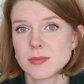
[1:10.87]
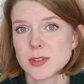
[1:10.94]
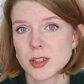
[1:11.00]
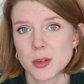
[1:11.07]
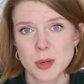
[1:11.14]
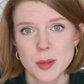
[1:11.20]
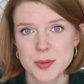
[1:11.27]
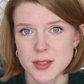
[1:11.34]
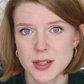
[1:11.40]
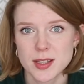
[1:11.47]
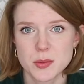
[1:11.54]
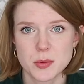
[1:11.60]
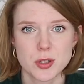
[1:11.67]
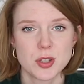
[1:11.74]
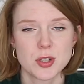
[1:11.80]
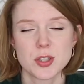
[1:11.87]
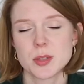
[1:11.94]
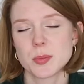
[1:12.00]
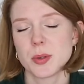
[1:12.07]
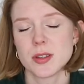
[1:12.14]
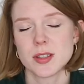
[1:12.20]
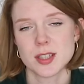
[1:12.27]
There are websites where you can
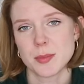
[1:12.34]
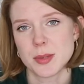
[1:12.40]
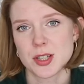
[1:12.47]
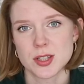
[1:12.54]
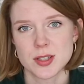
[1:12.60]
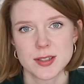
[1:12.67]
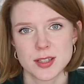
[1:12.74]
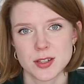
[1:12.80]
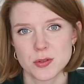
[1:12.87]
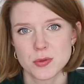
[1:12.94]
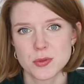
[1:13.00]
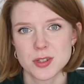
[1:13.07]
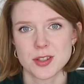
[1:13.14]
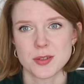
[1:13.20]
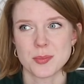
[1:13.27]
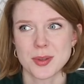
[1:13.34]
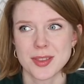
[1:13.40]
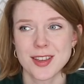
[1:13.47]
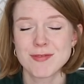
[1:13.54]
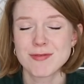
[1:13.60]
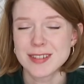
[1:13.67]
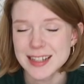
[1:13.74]
just put the dimensions in and order them, but
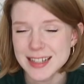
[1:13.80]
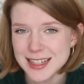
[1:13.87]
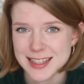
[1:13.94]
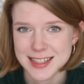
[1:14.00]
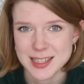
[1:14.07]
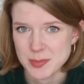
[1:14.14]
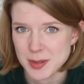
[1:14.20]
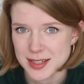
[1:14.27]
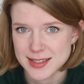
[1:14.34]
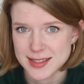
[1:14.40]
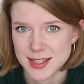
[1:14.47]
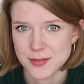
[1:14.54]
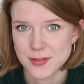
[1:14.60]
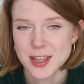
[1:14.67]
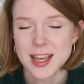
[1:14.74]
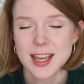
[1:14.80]
they're really expensive.